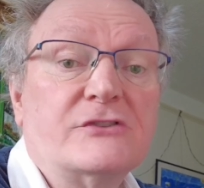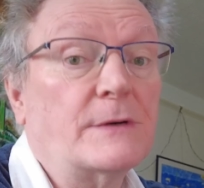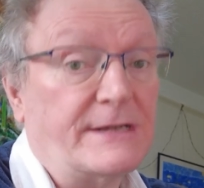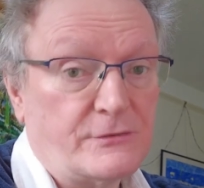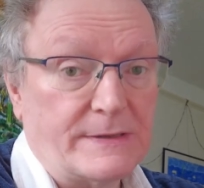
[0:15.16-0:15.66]

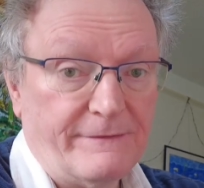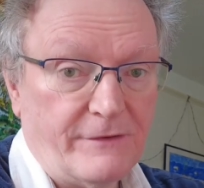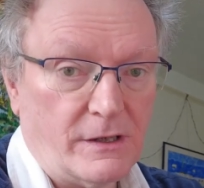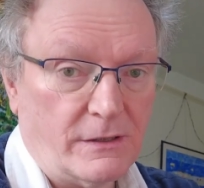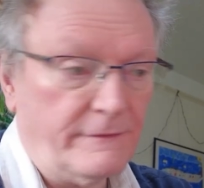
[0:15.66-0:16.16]

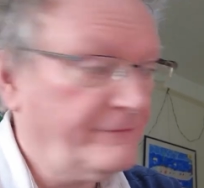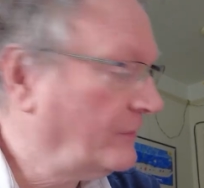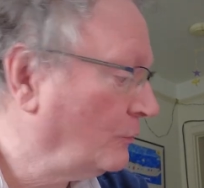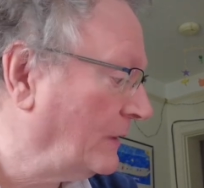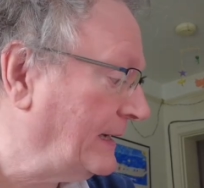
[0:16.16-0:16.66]

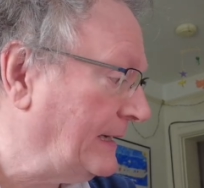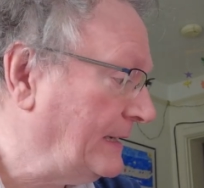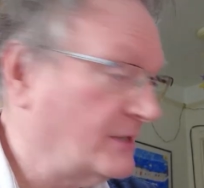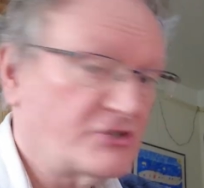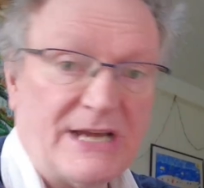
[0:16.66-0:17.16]
2025,
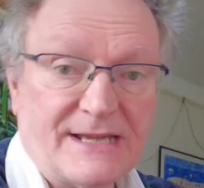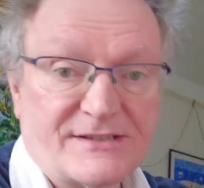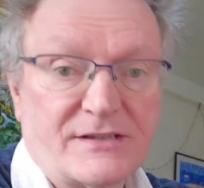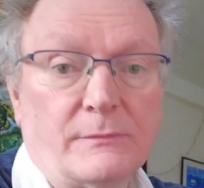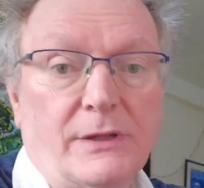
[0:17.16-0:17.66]
we shared
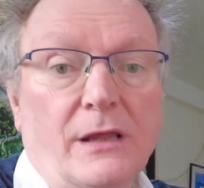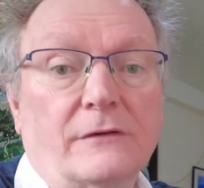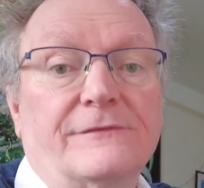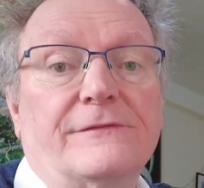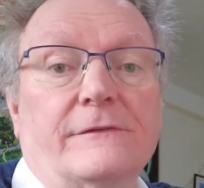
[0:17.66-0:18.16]
some
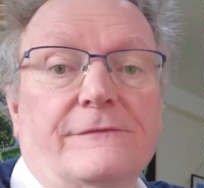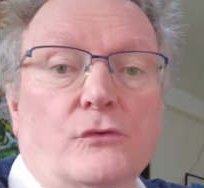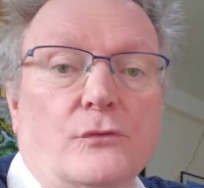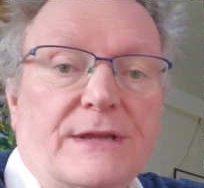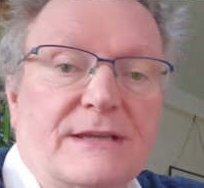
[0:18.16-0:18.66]
love
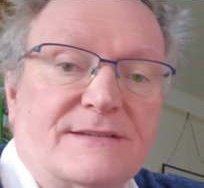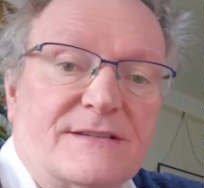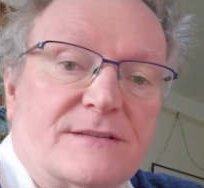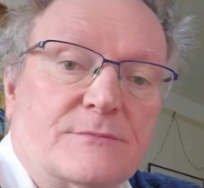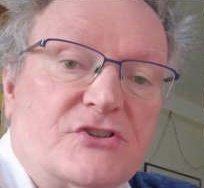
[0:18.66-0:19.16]
for the
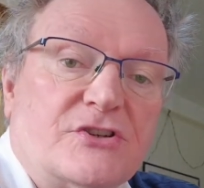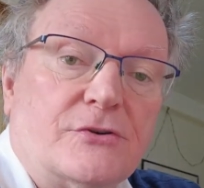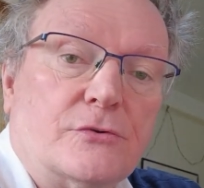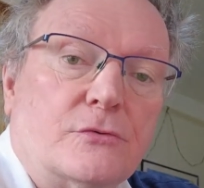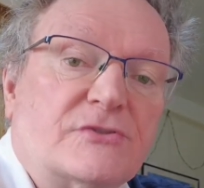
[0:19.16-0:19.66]
System
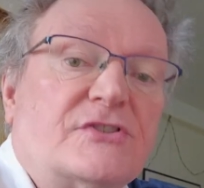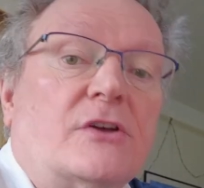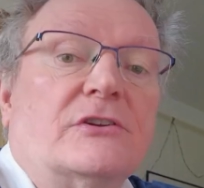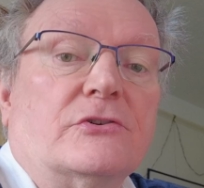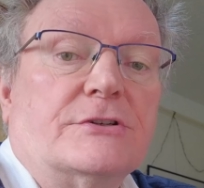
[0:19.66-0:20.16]
2
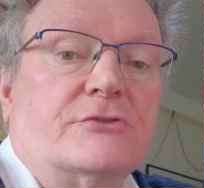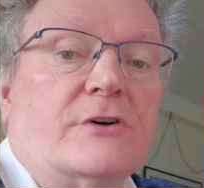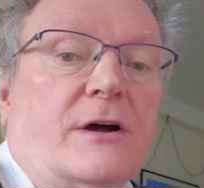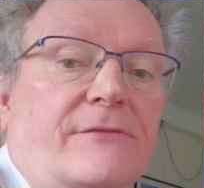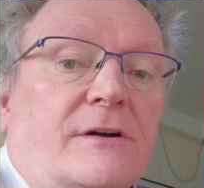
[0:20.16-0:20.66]
solenoid
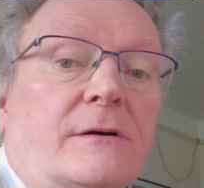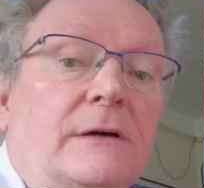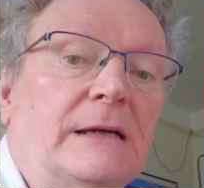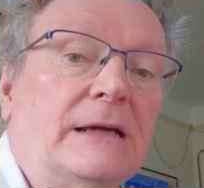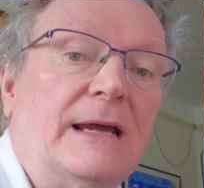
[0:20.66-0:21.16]
driver
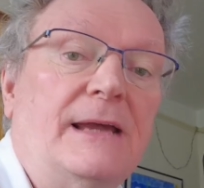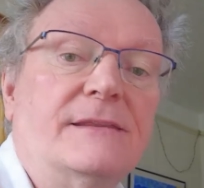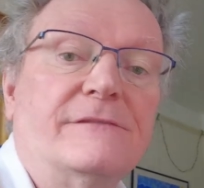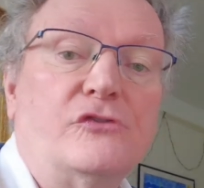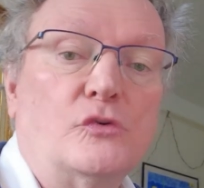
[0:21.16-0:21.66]

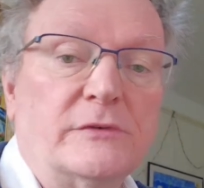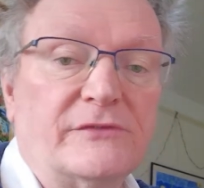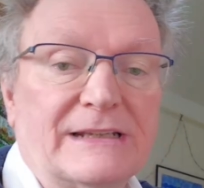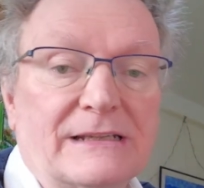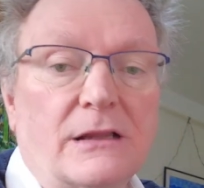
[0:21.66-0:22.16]
in the form
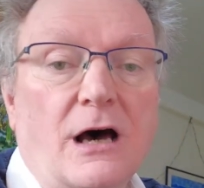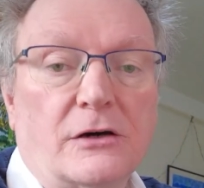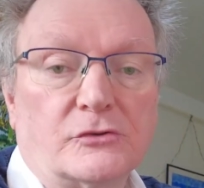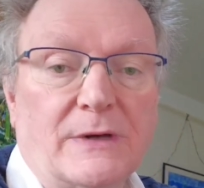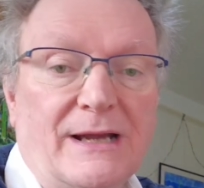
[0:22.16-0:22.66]
of a little
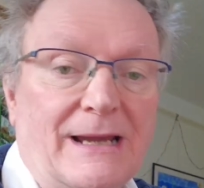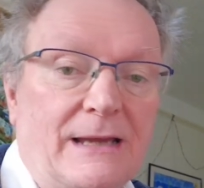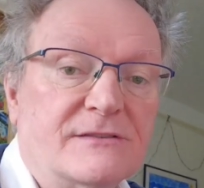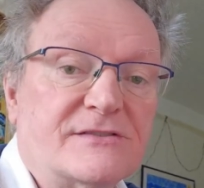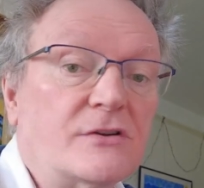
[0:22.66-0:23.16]
hardware
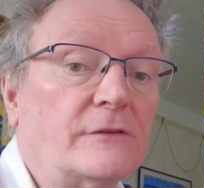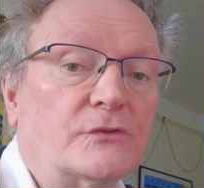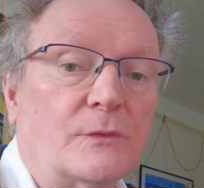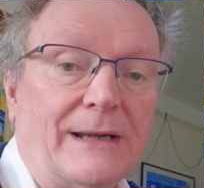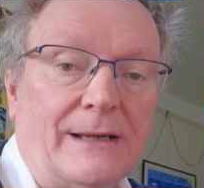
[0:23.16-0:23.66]
and
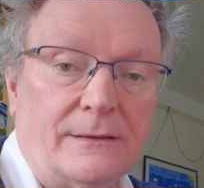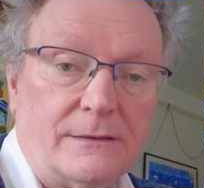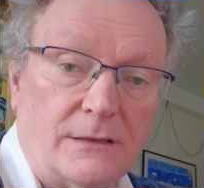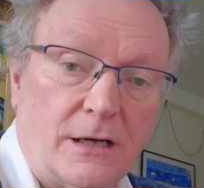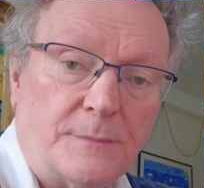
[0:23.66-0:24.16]
software
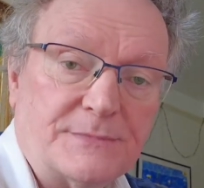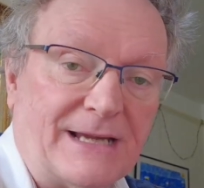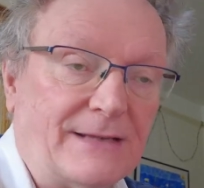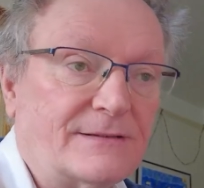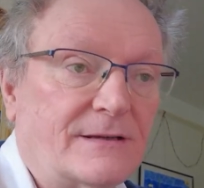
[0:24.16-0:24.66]

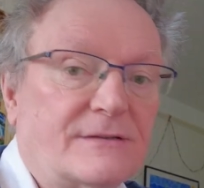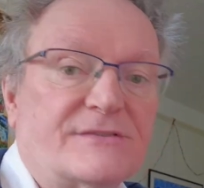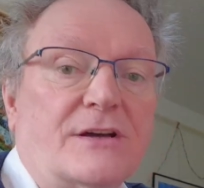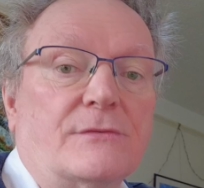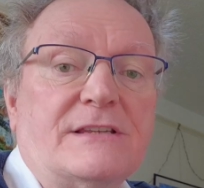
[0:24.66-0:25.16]
update.
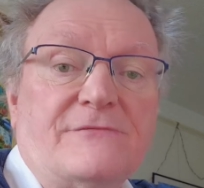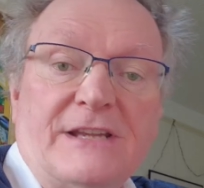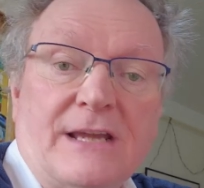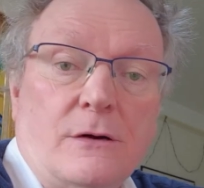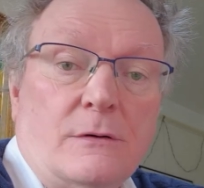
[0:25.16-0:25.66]
So this
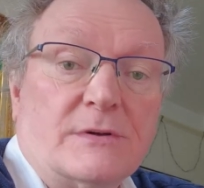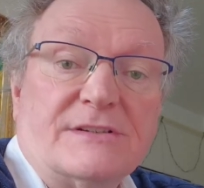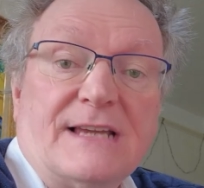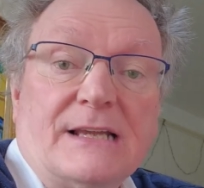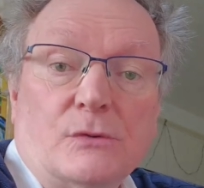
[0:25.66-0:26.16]
video, I'm going
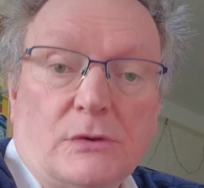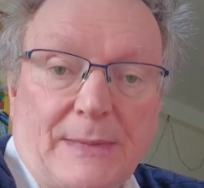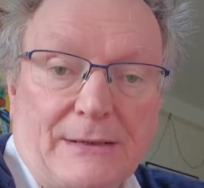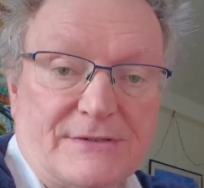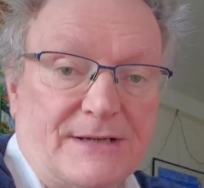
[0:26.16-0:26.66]
to tell you all
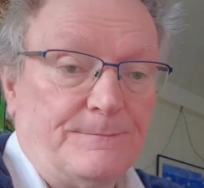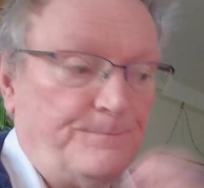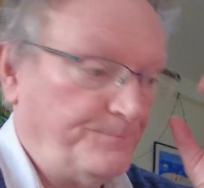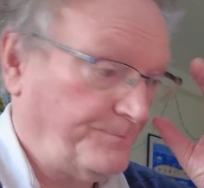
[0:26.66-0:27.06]
about it.